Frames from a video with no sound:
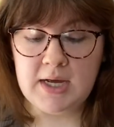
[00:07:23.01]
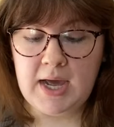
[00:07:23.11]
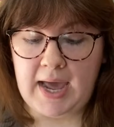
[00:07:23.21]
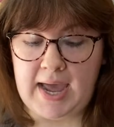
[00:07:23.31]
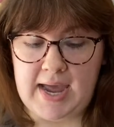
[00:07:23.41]

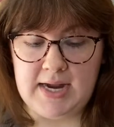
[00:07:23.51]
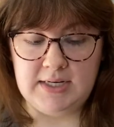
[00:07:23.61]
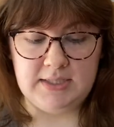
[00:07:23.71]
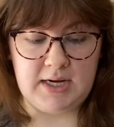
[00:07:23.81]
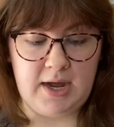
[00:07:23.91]

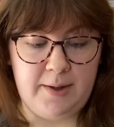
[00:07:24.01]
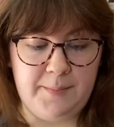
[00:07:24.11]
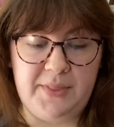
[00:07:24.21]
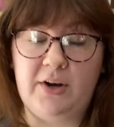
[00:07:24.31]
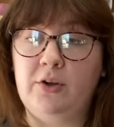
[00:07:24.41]
and
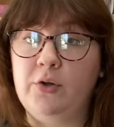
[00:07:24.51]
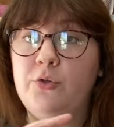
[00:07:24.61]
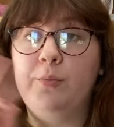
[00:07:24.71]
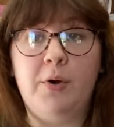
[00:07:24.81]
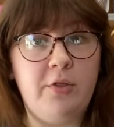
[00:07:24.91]
that'll go
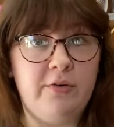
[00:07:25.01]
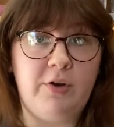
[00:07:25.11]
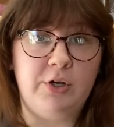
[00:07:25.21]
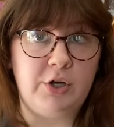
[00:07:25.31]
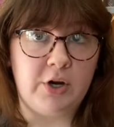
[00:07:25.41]
through both of
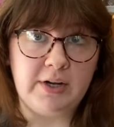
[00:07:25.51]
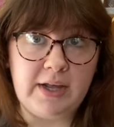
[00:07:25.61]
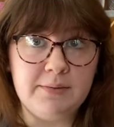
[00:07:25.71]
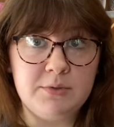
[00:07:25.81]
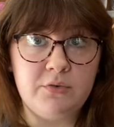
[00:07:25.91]
our yarn
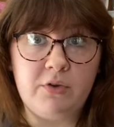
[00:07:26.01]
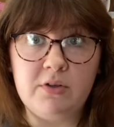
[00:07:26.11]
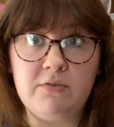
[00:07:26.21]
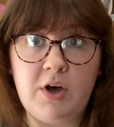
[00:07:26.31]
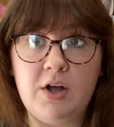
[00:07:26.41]
camps for the
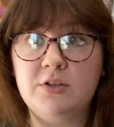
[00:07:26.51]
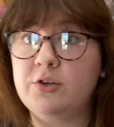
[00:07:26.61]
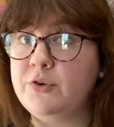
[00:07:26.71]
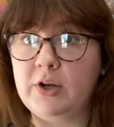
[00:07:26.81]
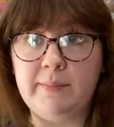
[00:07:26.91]
fall. So
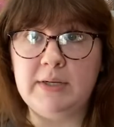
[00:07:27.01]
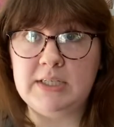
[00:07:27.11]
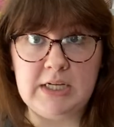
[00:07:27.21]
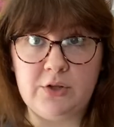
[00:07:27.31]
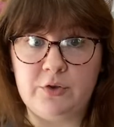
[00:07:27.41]
if you're coming
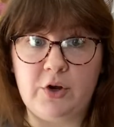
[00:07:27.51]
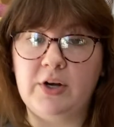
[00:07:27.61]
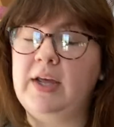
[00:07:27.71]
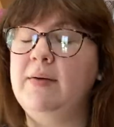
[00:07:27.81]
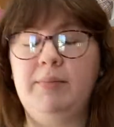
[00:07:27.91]
to either yarn
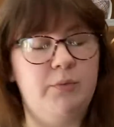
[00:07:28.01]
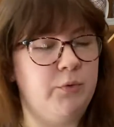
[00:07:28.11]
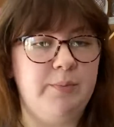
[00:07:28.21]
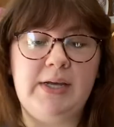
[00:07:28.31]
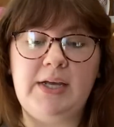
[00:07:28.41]
camp, it will
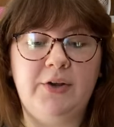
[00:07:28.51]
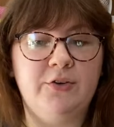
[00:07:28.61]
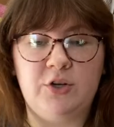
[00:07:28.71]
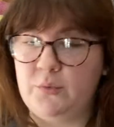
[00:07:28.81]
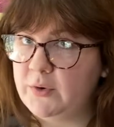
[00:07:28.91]
be here,
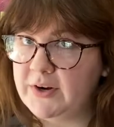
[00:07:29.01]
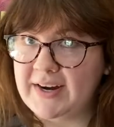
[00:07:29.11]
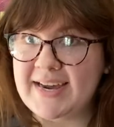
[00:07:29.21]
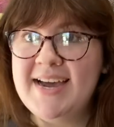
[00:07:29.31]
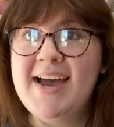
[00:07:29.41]
don't
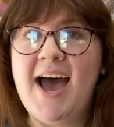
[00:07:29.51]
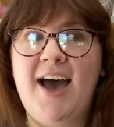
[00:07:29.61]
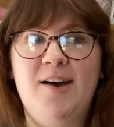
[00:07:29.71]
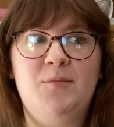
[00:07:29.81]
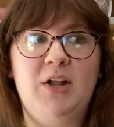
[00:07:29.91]
worry.
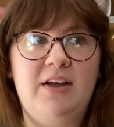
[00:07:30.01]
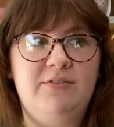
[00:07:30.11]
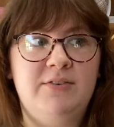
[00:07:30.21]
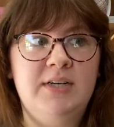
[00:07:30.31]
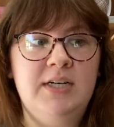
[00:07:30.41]
We'll have
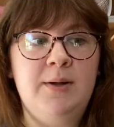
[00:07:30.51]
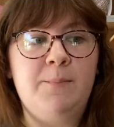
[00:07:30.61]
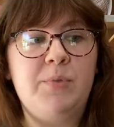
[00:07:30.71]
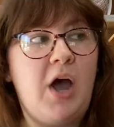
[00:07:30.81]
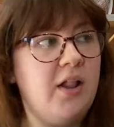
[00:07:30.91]

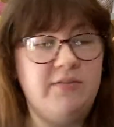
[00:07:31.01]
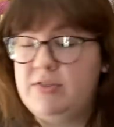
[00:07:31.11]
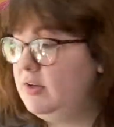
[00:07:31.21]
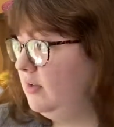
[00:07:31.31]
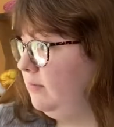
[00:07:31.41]
all of
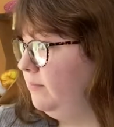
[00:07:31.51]
the